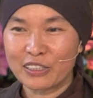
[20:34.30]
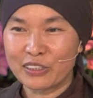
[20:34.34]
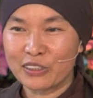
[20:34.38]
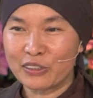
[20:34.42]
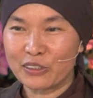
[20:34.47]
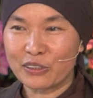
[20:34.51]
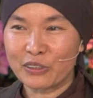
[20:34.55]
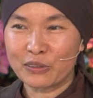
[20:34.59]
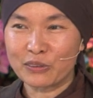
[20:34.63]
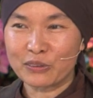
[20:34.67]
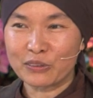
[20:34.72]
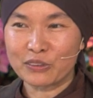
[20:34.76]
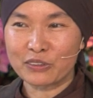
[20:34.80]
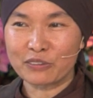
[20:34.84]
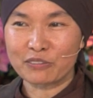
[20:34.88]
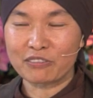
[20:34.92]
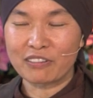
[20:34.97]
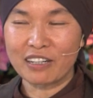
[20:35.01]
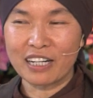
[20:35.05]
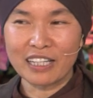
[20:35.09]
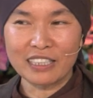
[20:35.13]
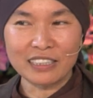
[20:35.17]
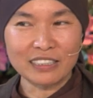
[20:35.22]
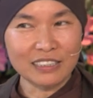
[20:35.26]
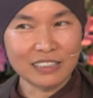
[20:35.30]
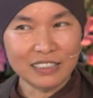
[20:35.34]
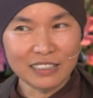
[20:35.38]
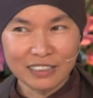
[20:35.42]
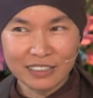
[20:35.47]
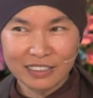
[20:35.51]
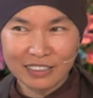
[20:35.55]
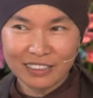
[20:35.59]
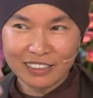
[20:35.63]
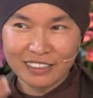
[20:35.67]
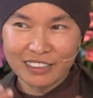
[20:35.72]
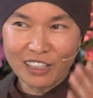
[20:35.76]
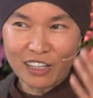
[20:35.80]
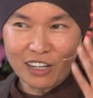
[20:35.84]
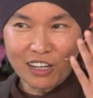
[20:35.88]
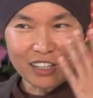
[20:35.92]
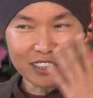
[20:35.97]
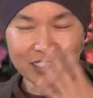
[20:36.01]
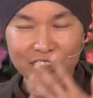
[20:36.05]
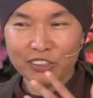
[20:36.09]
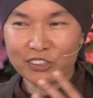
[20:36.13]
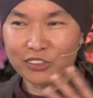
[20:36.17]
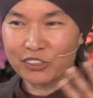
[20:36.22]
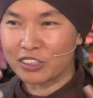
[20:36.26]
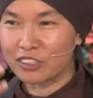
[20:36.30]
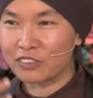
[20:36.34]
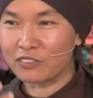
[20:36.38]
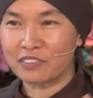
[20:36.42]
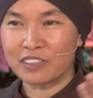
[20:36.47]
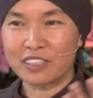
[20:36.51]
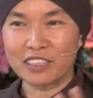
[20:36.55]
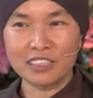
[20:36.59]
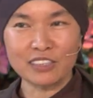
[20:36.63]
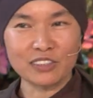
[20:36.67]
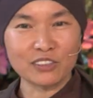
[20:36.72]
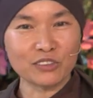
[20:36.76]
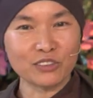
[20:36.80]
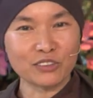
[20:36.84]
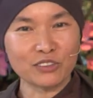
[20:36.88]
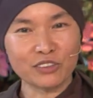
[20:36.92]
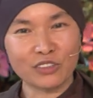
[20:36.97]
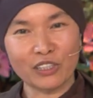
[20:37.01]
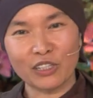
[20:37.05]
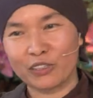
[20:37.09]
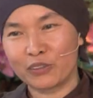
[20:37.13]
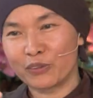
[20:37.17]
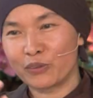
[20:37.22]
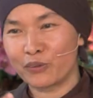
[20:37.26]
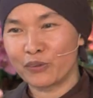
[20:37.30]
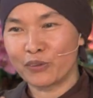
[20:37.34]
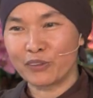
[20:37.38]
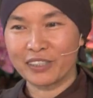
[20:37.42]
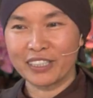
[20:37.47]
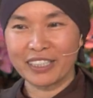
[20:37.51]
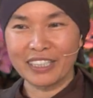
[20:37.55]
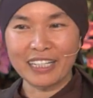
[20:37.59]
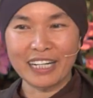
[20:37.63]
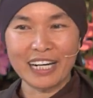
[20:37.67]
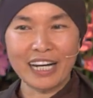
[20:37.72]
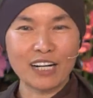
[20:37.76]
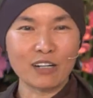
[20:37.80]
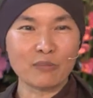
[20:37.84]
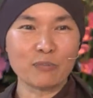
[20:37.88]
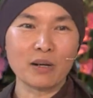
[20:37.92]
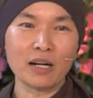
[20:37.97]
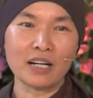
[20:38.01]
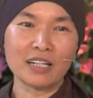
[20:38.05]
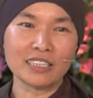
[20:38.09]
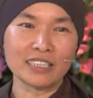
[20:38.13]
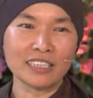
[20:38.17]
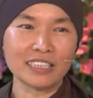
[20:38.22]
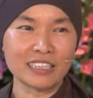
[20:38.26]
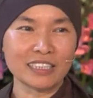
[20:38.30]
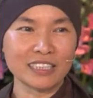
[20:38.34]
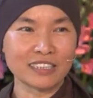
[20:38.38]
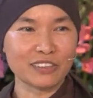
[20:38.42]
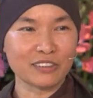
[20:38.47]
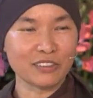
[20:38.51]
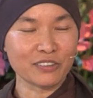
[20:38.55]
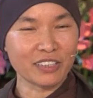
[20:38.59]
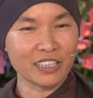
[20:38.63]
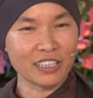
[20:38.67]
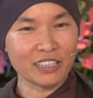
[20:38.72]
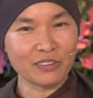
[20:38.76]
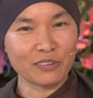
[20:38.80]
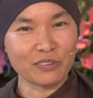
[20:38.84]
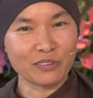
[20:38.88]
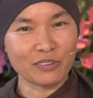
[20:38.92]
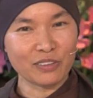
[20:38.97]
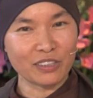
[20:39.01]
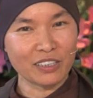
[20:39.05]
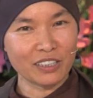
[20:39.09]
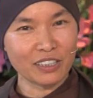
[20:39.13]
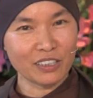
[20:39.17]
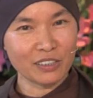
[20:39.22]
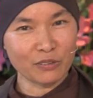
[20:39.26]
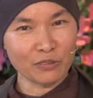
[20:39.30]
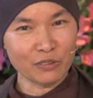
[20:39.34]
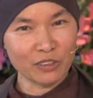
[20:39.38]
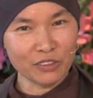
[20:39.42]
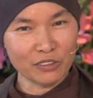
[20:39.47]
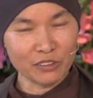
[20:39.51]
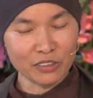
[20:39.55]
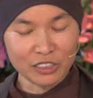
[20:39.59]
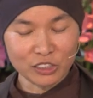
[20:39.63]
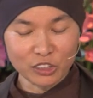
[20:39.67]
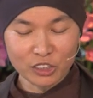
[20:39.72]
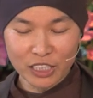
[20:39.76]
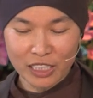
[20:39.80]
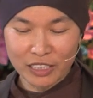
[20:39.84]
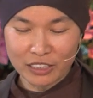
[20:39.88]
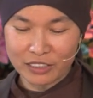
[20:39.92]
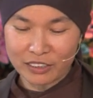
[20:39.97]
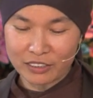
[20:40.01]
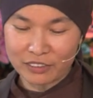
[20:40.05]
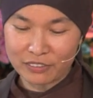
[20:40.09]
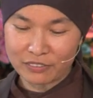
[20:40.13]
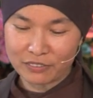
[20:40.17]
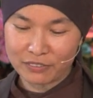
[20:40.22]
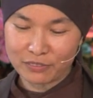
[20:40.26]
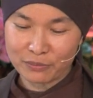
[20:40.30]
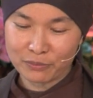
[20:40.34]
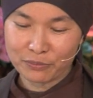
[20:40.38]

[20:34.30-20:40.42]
you know, to find all sorts of things to adorn our body so that we look attractive.